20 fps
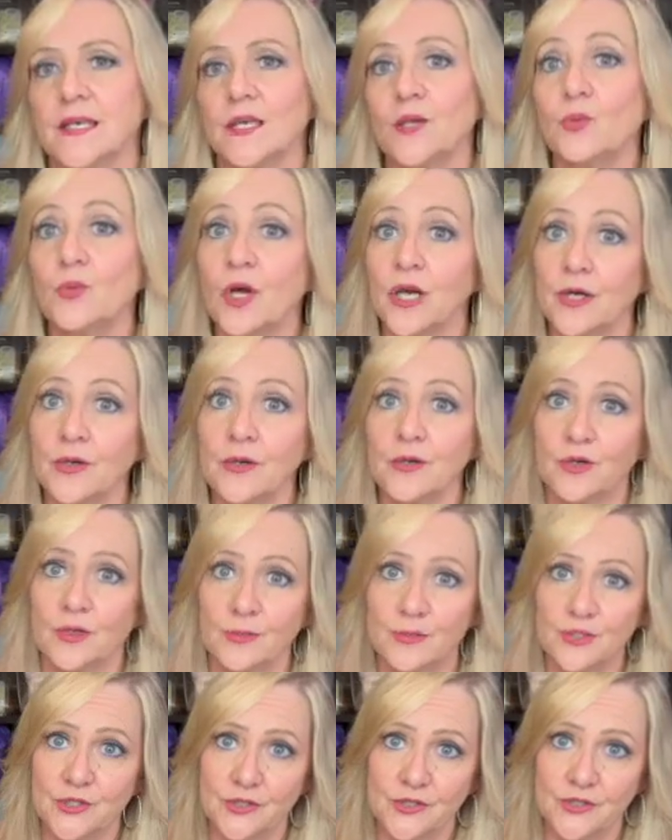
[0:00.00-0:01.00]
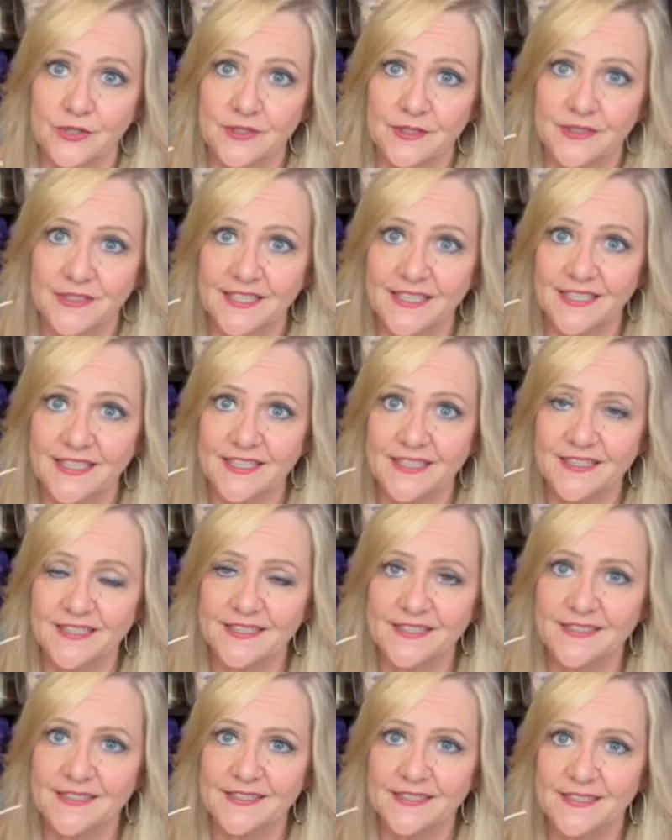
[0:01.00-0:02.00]
a wire armature like
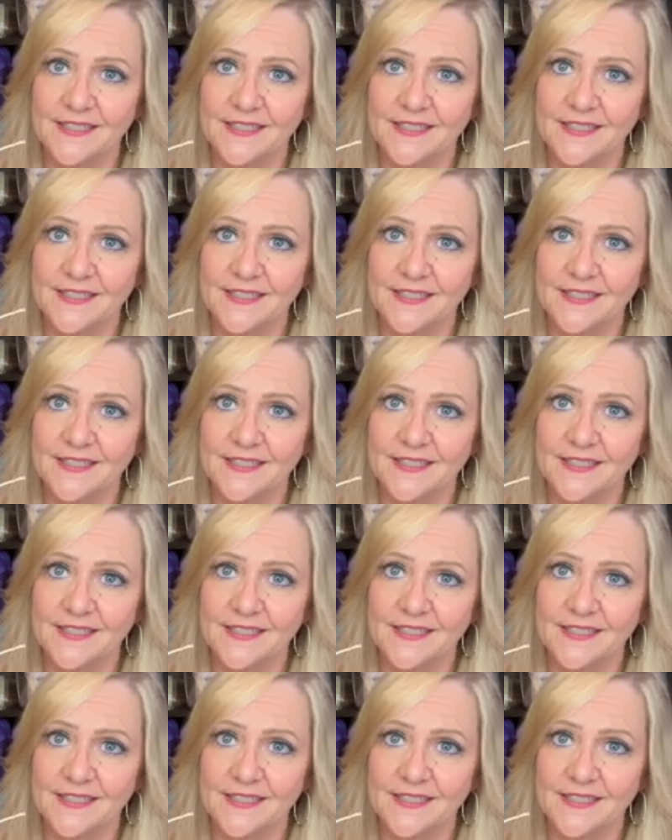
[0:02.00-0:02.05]
this.